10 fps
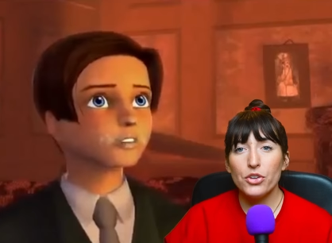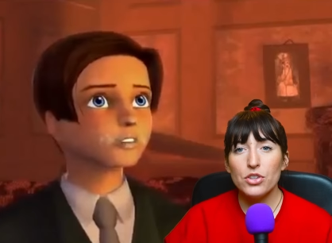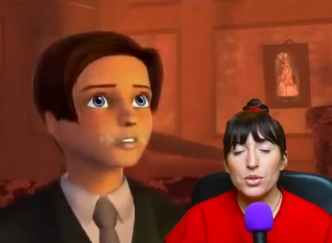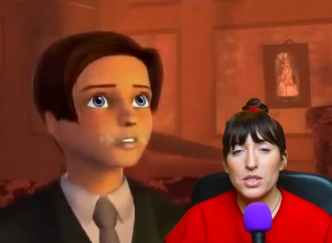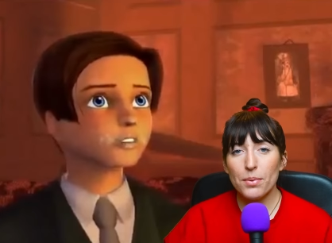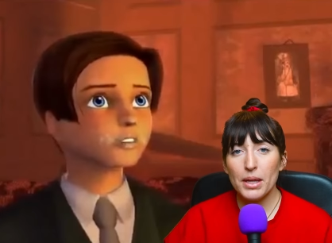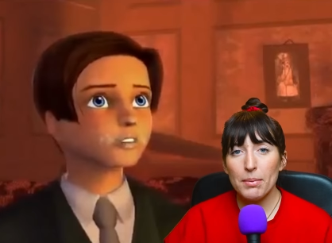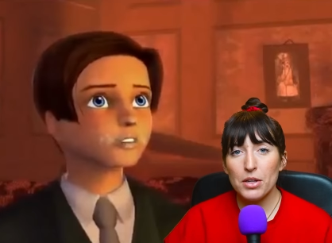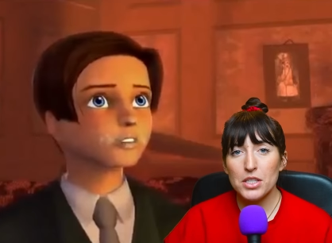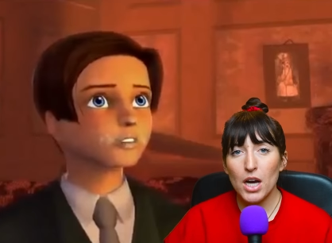Speaker 1: Also,
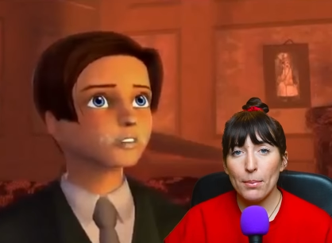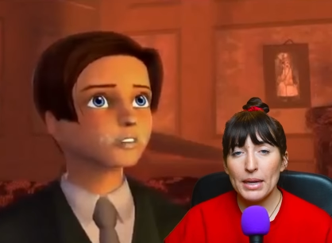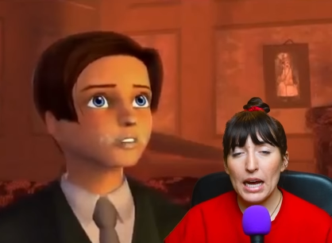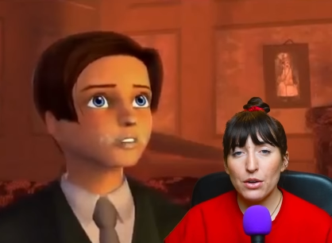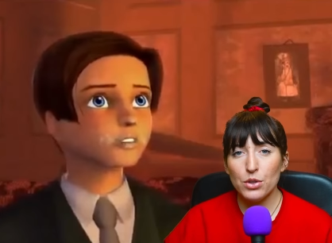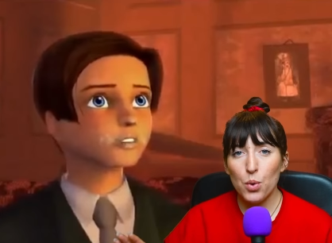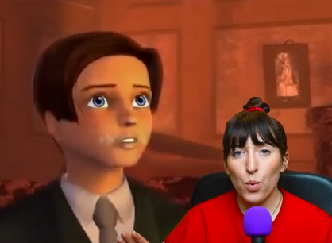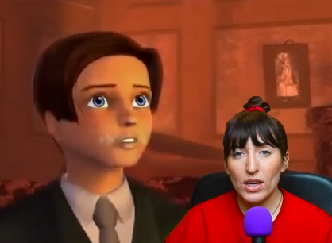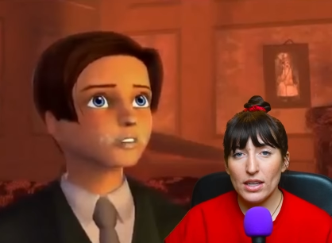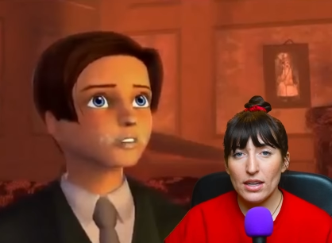something about Tommy, I don't know
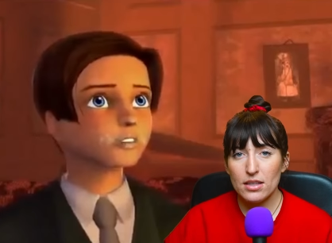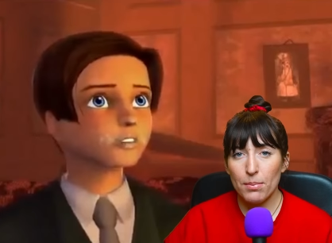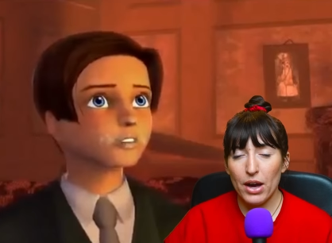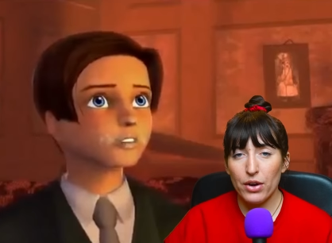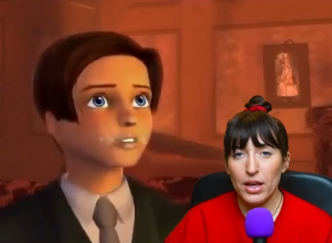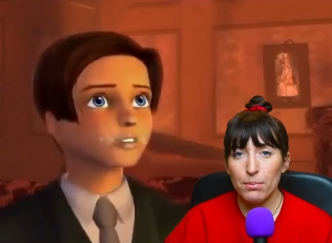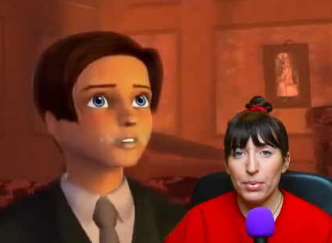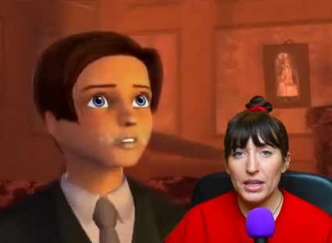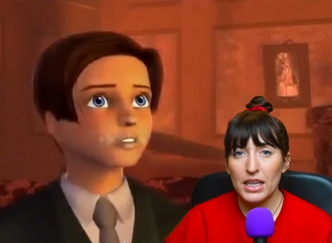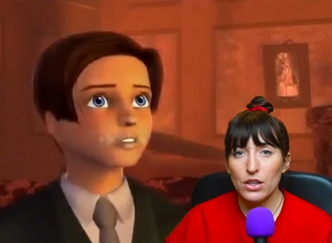what it is about him,
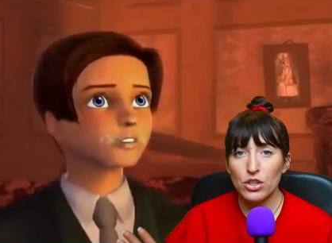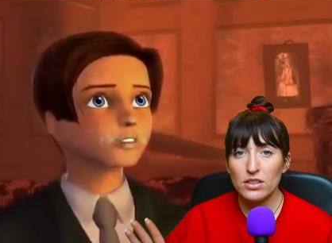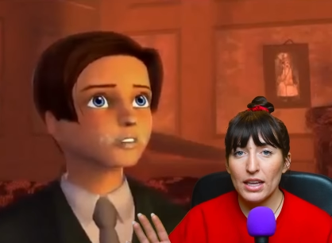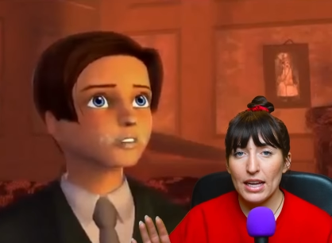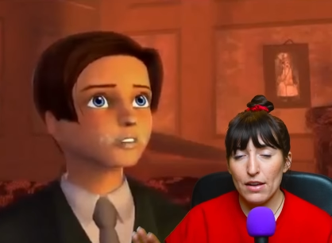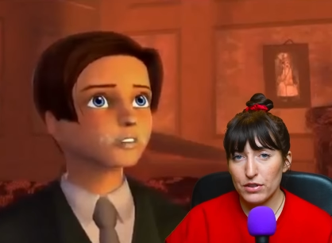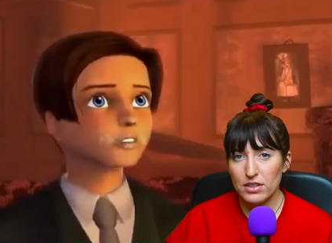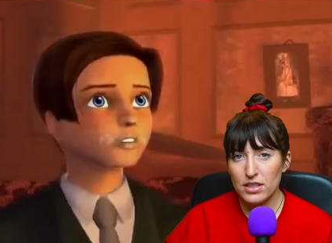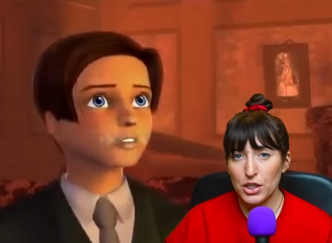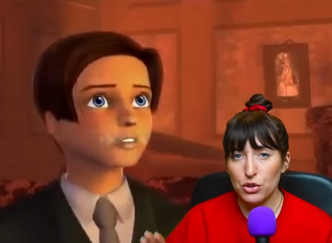but he looks like
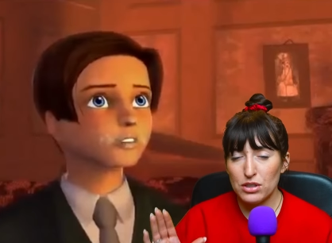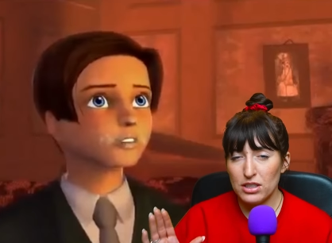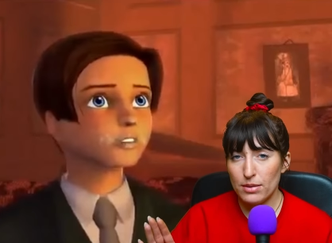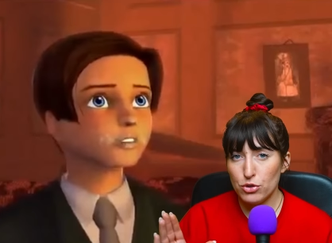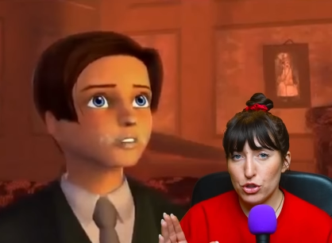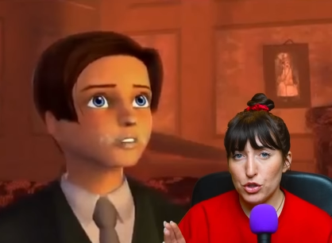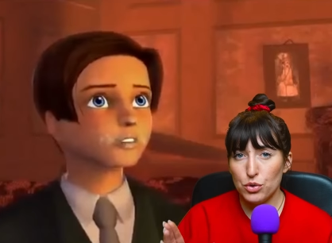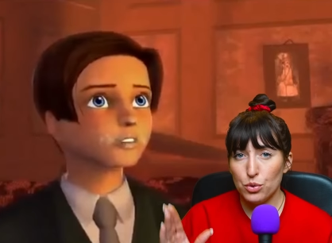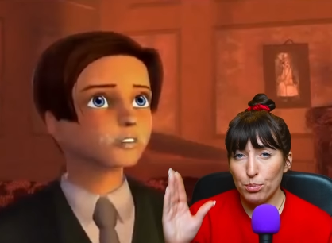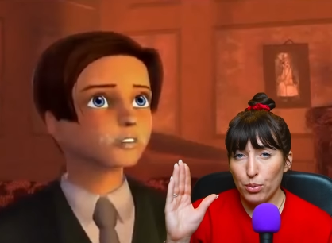every single Sims
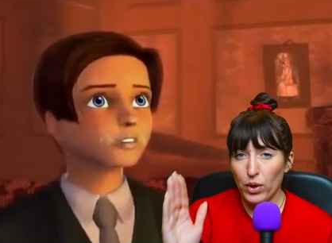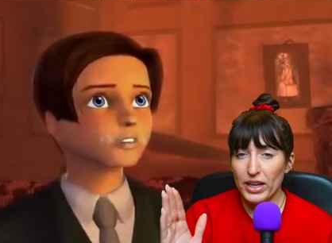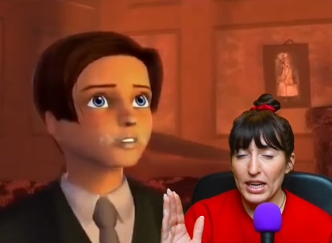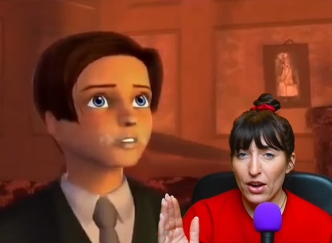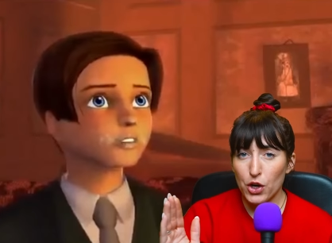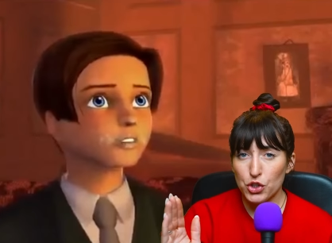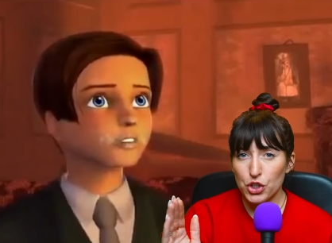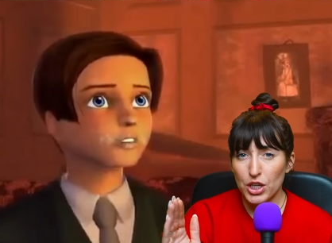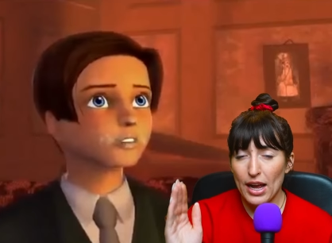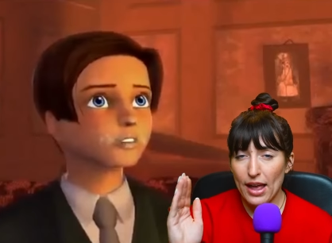two boy
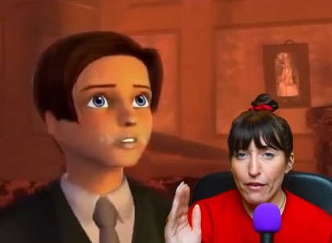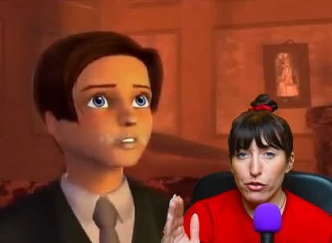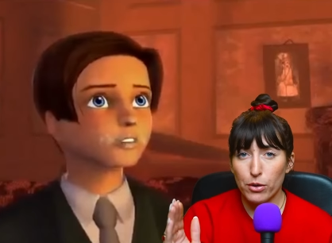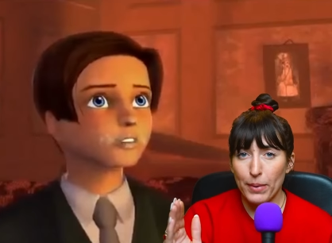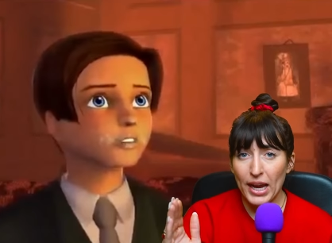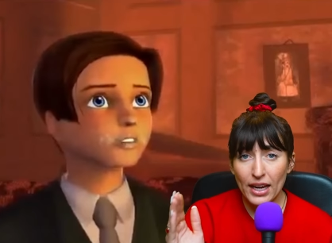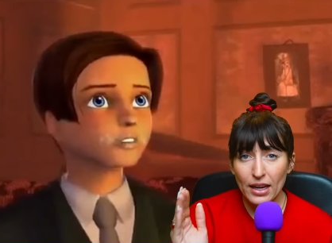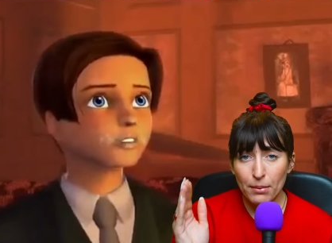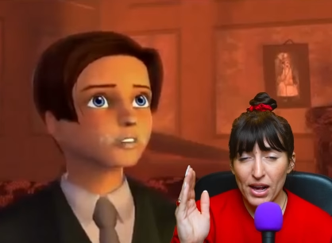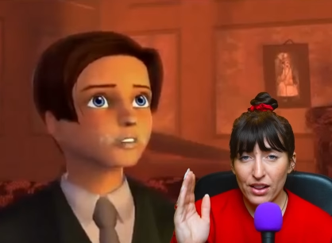character I ever
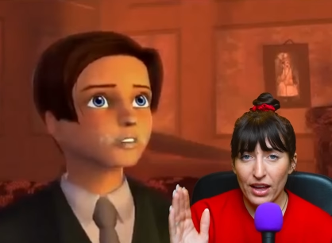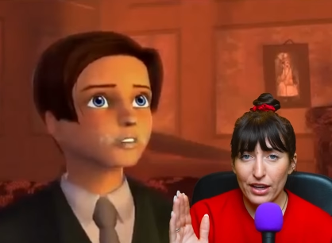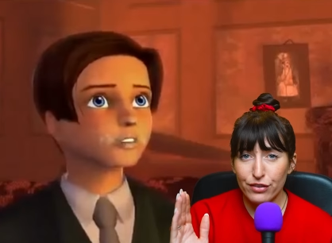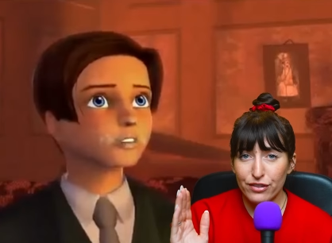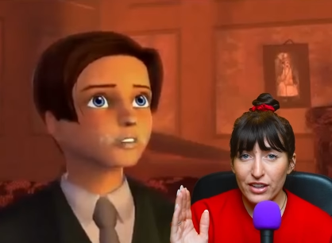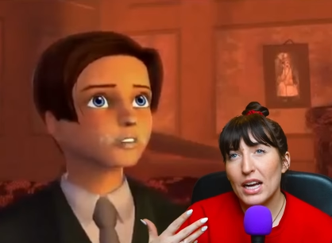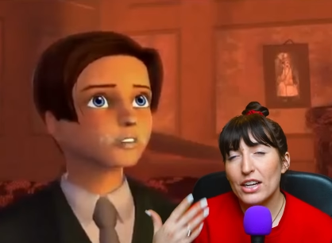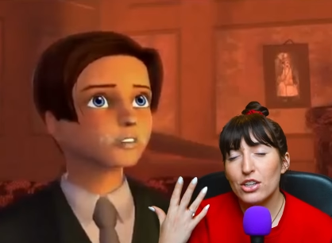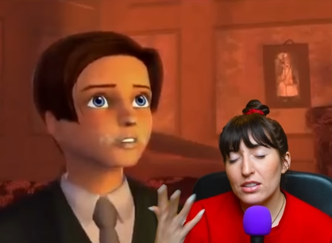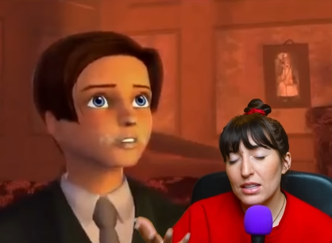made in my life.
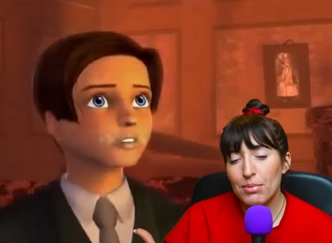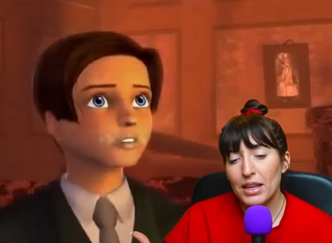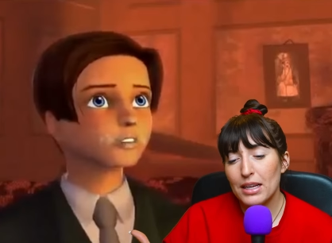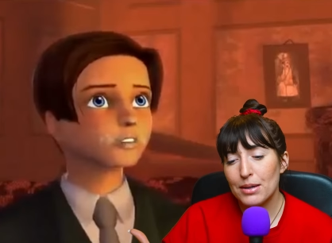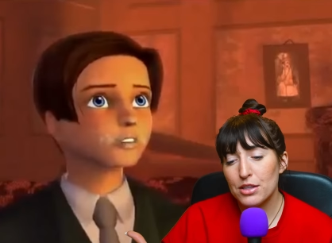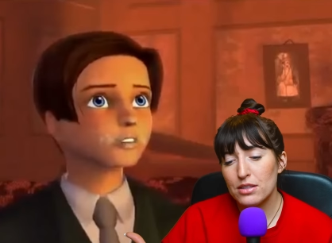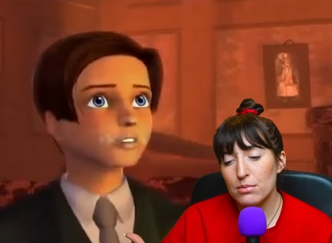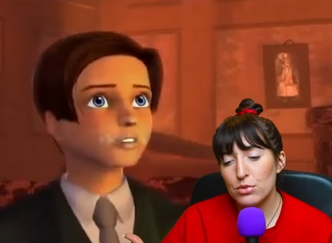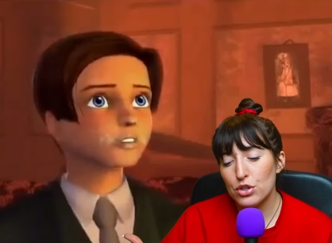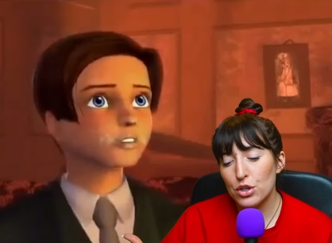I couldn't stop thinking about The
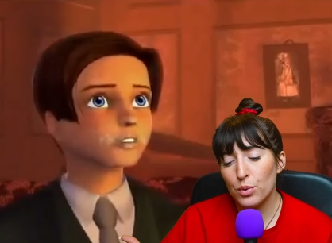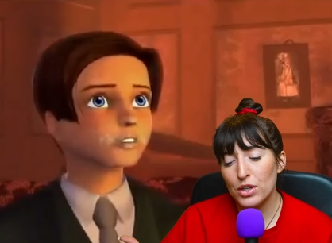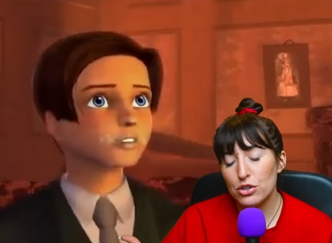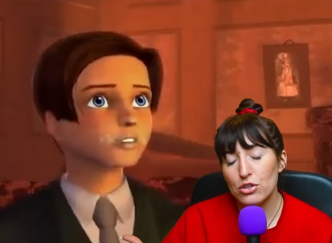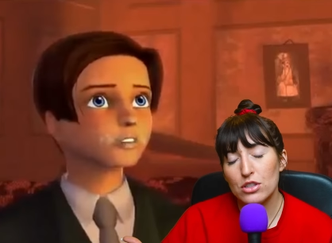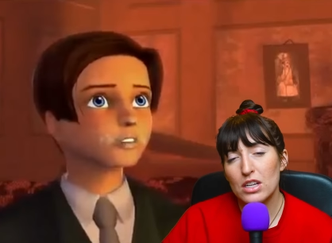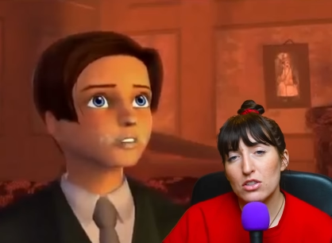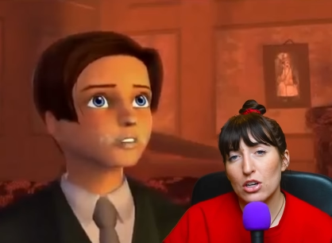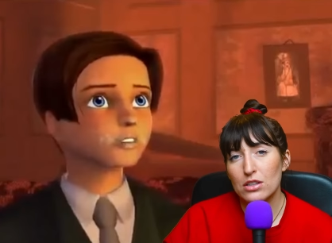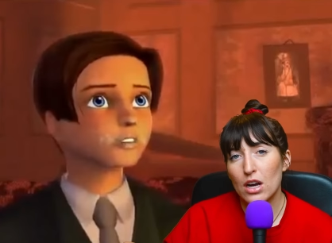Sims two as soon as I saw